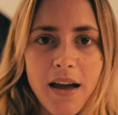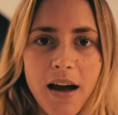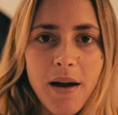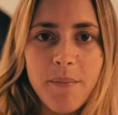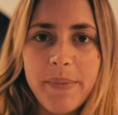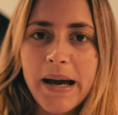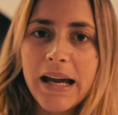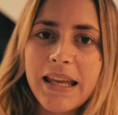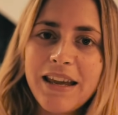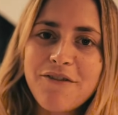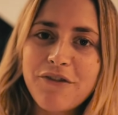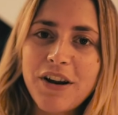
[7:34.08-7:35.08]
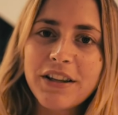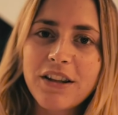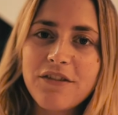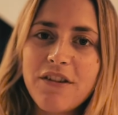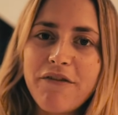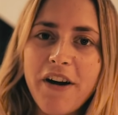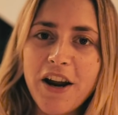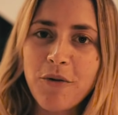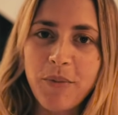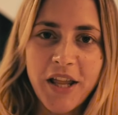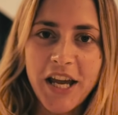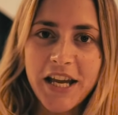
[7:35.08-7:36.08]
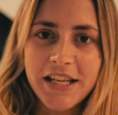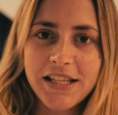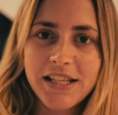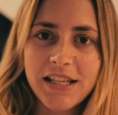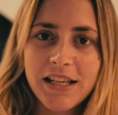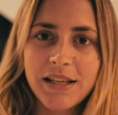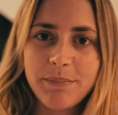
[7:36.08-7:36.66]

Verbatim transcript: I'm back in front of the fireplace.